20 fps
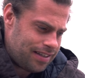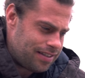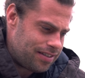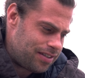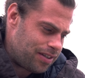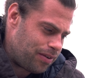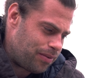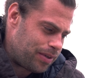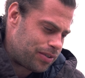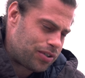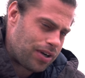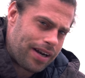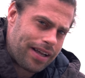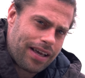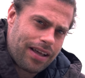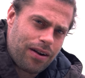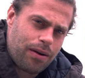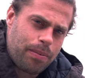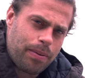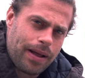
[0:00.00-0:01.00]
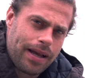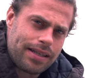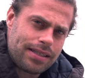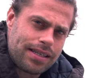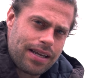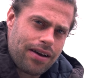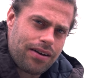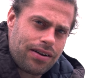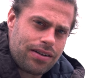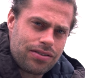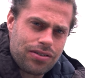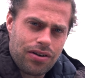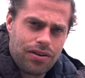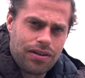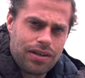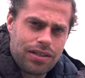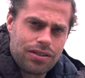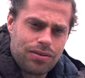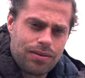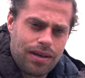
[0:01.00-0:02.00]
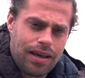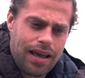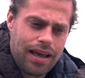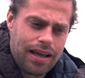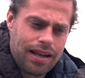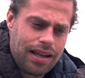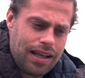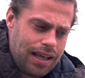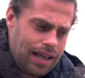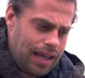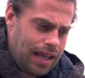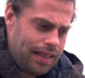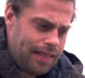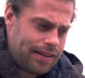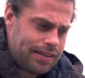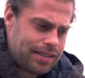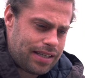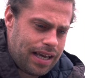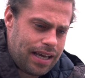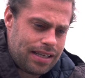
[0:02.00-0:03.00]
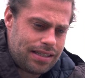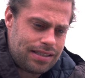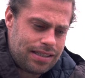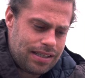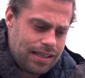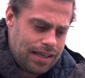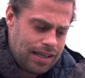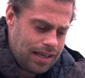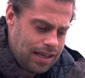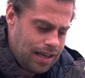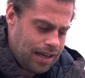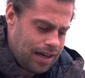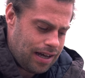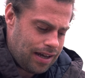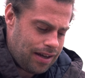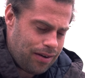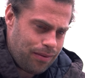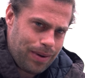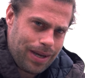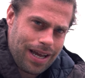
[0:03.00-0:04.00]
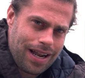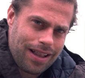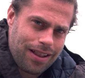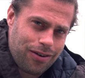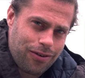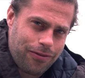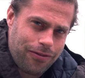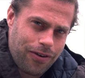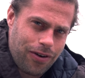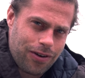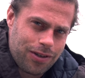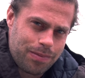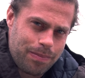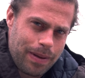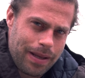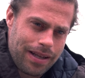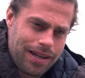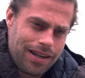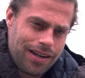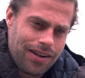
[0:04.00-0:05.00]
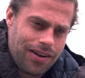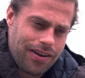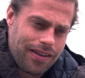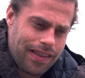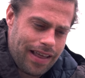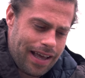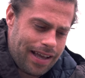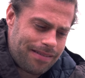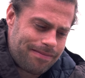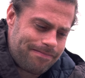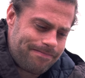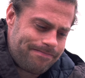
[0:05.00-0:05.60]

So we try to get our plants out as early as we can. In this case, we got a little frostbite on that.